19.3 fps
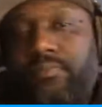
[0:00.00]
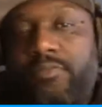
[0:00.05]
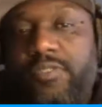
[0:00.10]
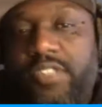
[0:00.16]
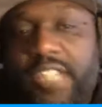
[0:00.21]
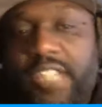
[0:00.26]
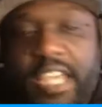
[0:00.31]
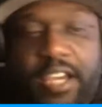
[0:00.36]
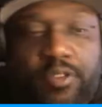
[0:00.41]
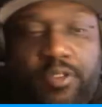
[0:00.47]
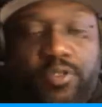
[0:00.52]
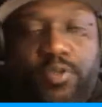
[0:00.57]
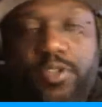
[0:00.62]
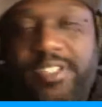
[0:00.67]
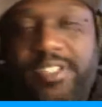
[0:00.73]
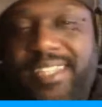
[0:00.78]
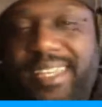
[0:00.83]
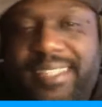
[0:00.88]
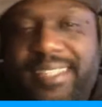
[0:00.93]
down towards
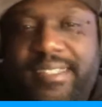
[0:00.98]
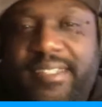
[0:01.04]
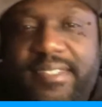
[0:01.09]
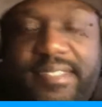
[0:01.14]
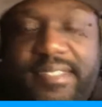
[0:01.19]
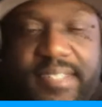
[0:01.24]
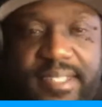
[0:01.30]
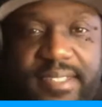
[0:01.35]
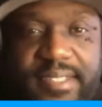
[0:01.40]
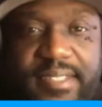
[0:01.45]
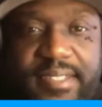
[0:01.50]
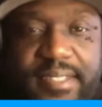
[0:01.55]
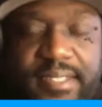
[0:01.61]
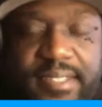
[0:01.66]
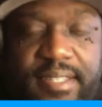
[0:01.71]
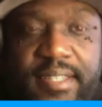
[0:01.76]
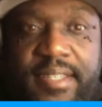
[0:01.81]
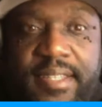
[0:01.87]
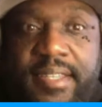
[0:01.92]
the end of the season,
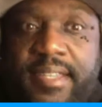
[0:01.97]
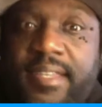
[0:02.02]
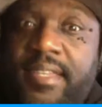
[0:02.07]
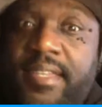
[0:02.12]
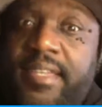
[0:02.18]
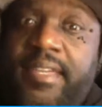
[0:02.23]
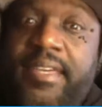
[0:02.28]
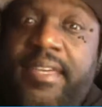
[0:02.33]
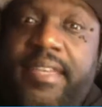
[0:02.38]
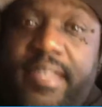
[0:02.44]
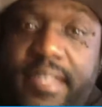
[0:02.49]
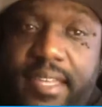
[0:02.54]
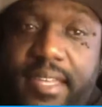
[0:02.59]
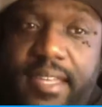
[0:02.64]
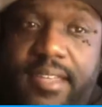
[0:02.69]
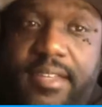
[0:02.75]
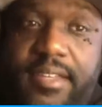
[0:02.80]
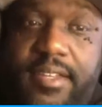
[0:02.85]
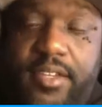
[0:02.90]

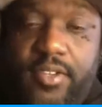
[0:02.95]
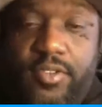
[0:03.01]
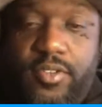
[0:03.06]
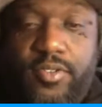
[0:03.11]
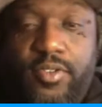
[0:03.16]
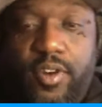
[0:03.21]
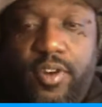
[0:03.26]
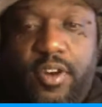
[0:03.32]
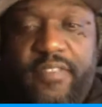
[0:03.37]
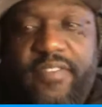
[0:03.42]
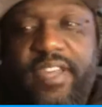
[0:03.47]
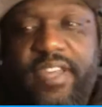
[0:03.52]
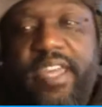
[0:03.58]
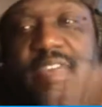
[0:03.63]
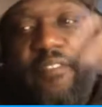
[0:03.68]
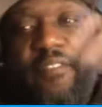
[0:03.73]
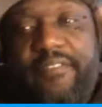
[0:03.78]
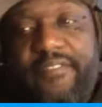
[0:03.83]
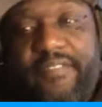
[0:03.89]
you know,
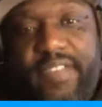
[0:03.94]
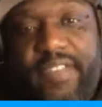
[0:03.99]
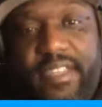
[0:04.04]
if